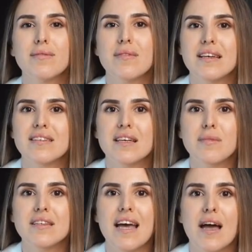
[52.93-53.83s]
These
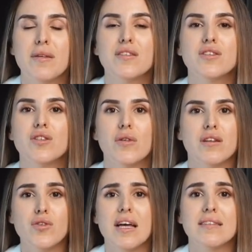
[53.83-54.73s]
can be damaged
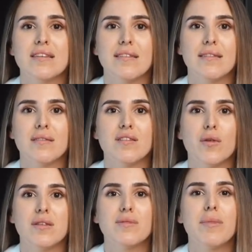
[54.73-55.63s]
during transit,
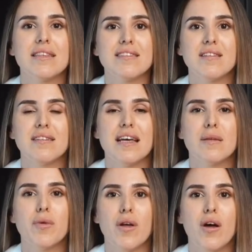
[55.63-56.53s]
so it's best to
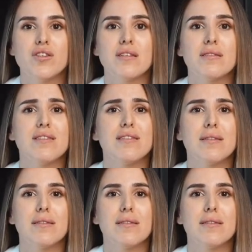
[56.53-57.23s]
take precautions.